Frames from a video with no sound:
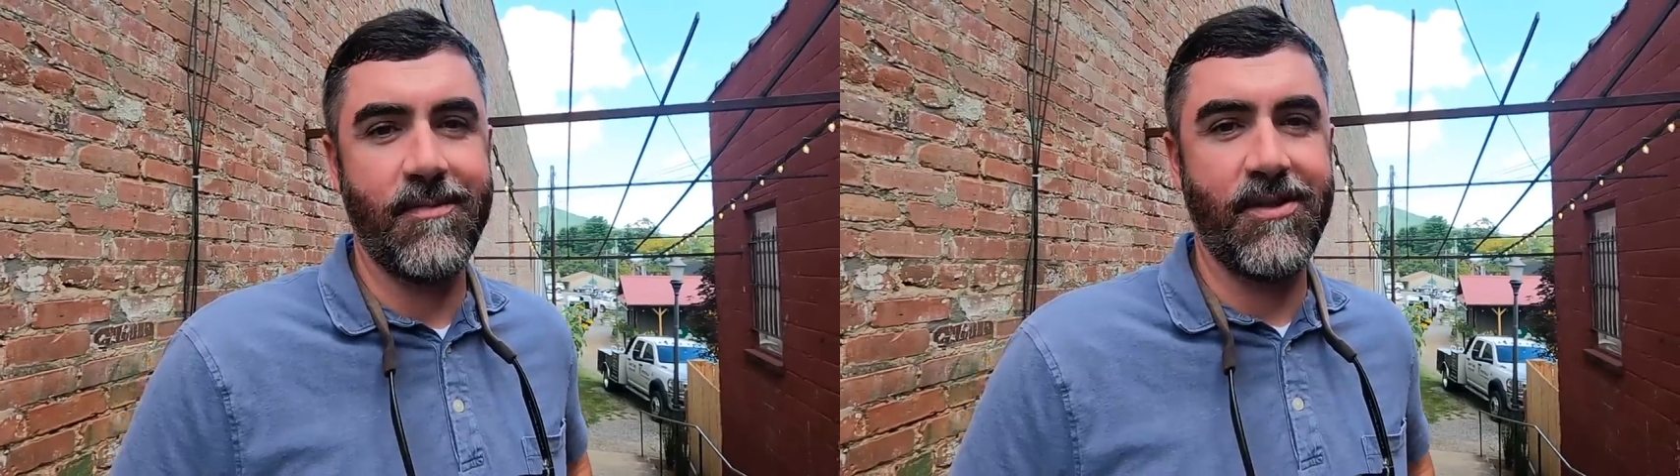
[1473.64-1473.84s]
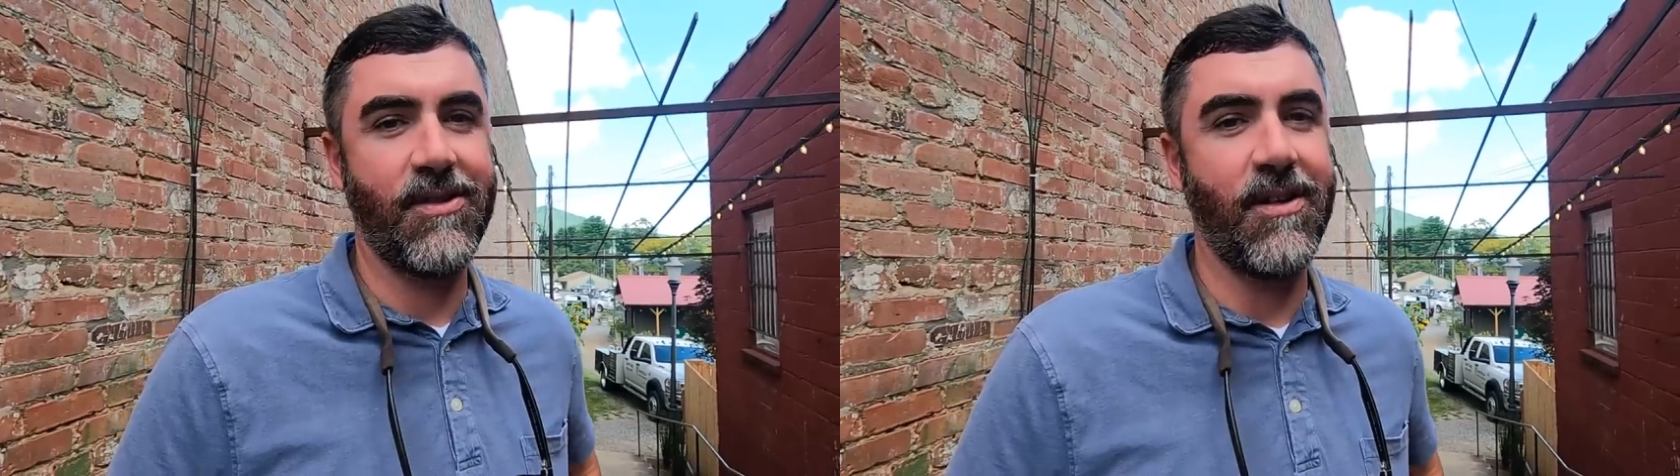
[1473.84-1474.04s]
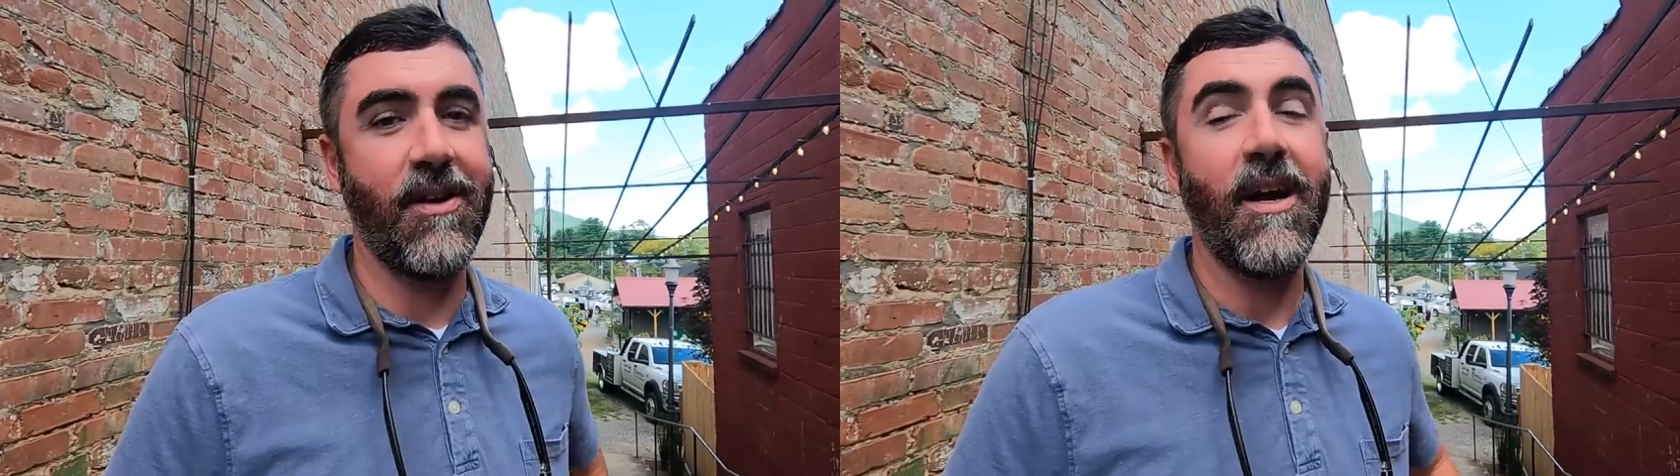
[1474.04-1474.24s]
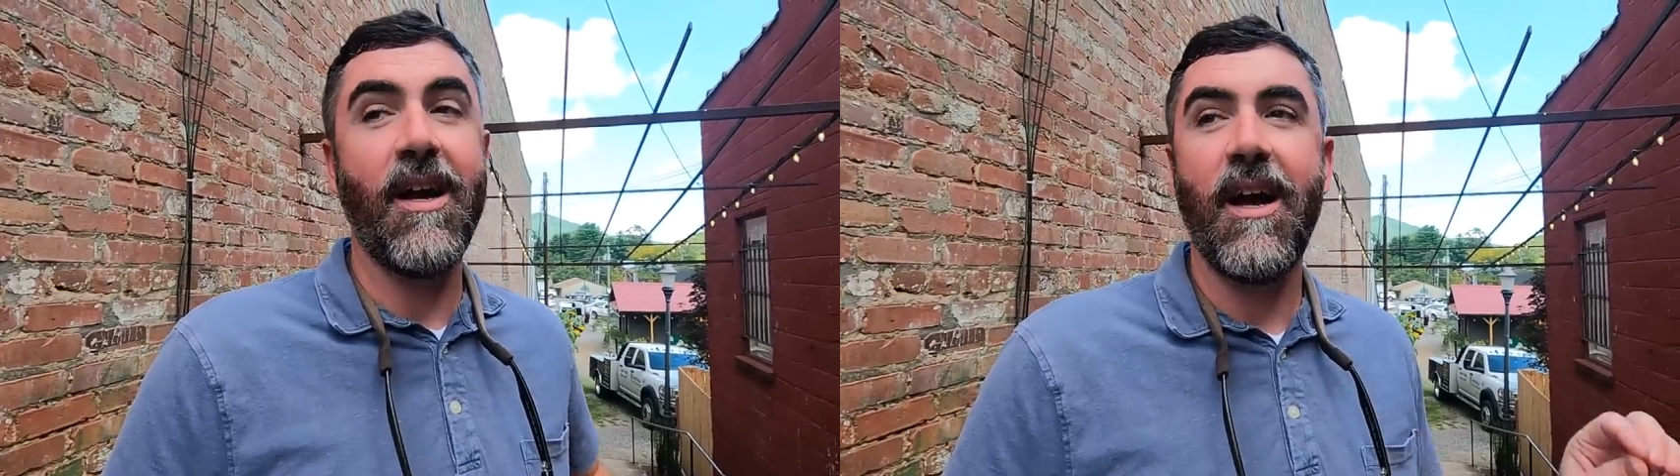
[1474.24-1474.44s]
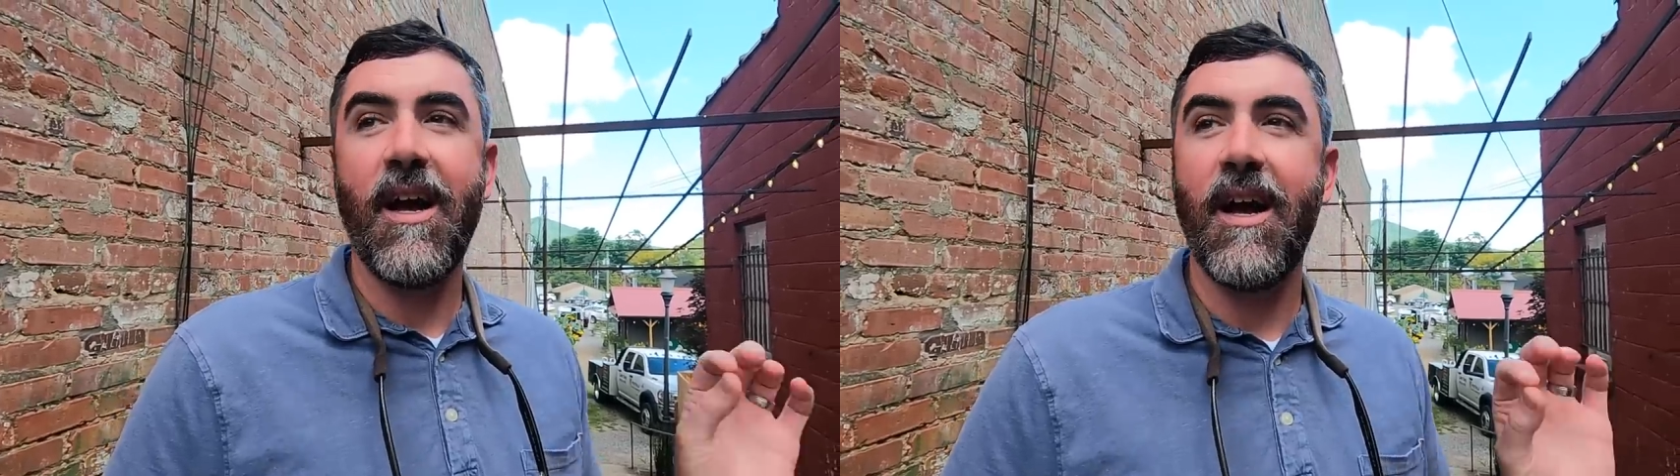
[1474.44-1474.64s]
So, so good.
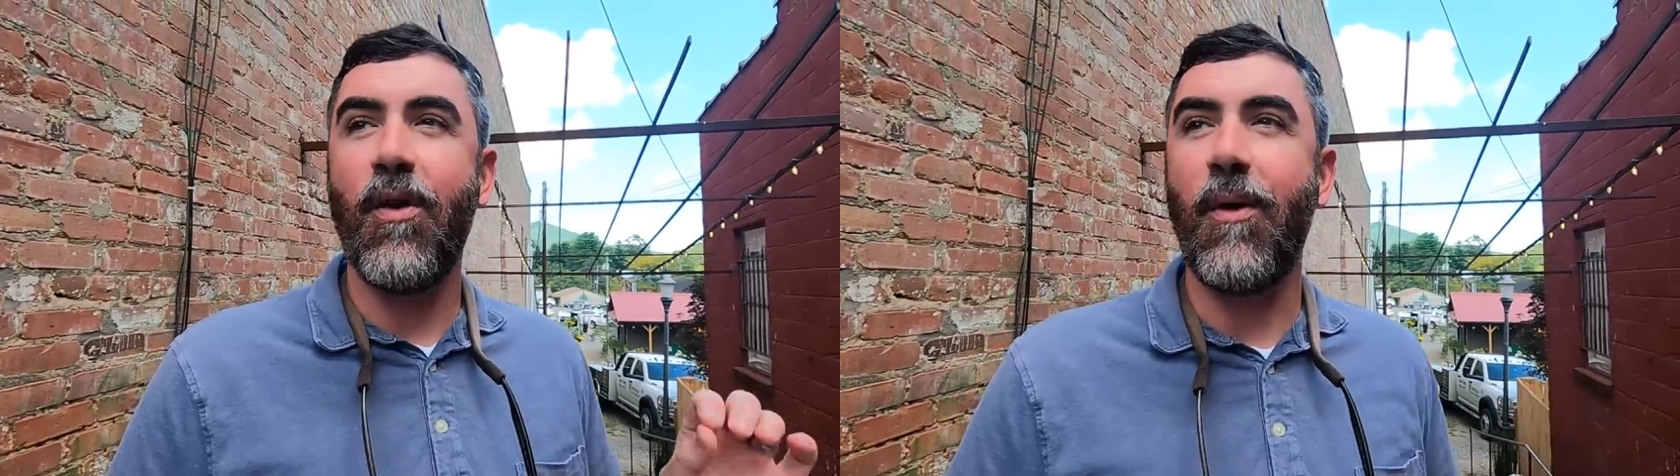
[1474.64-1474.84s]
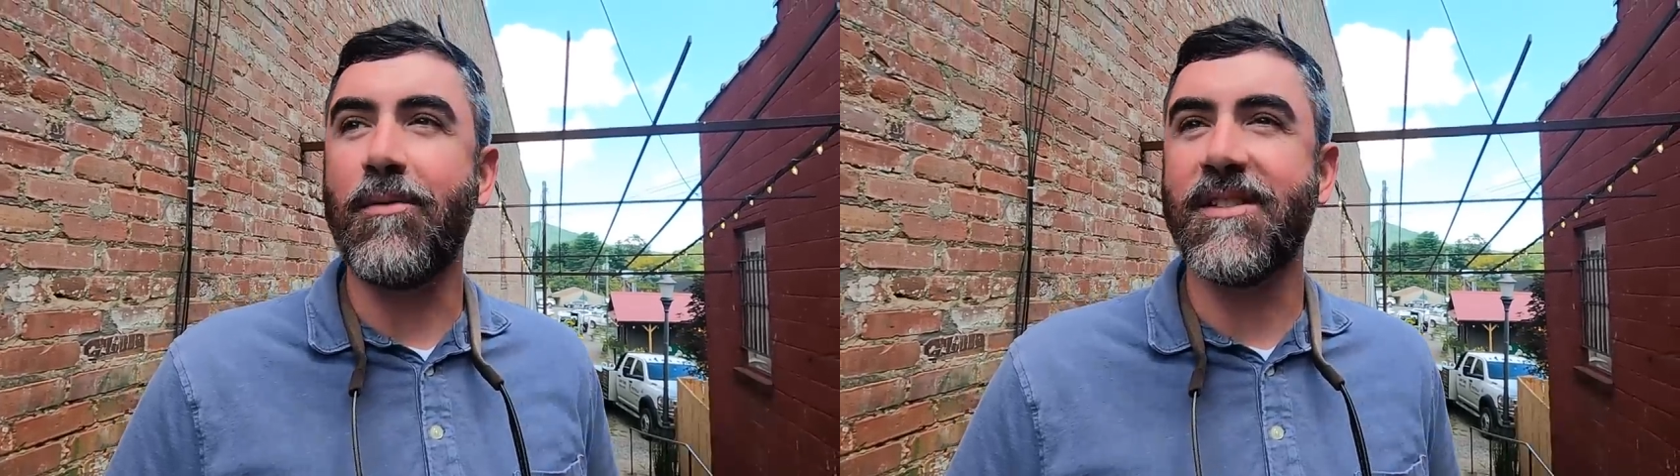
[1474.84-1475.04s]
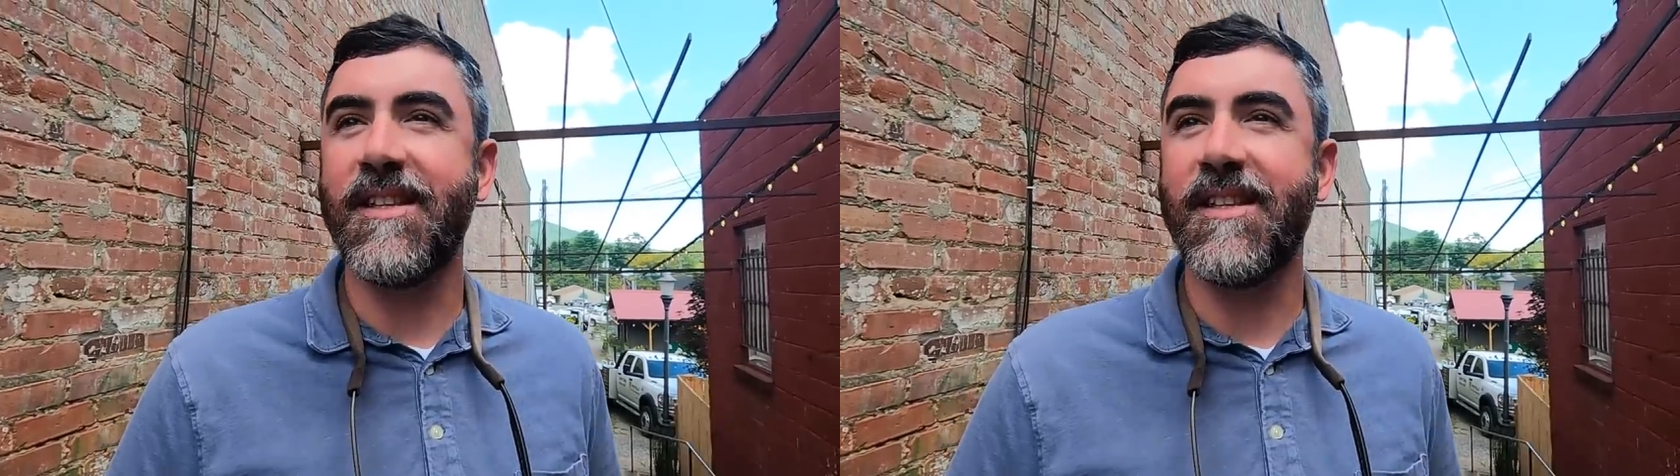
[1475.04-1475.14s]
Oh, I was